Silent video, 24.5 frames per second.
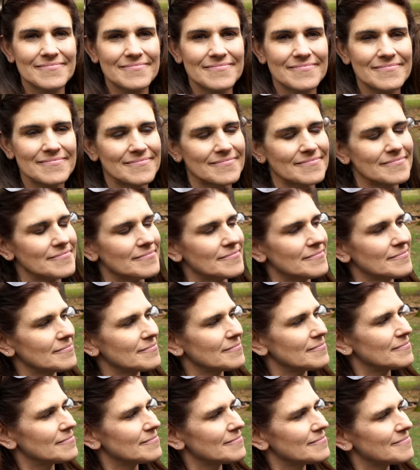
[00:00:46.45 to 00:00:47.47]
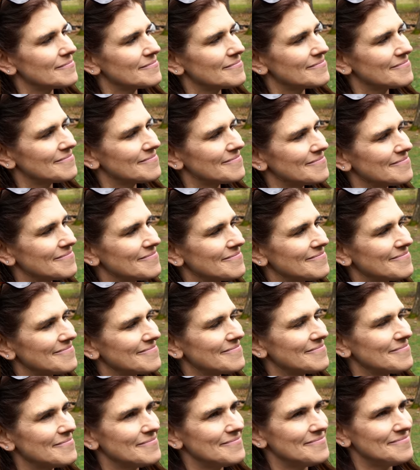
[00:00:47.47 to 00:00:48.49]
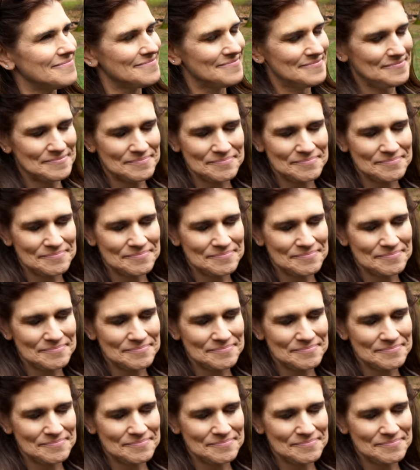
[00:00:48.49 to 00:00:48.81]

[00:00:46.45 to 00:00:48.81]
[no speech]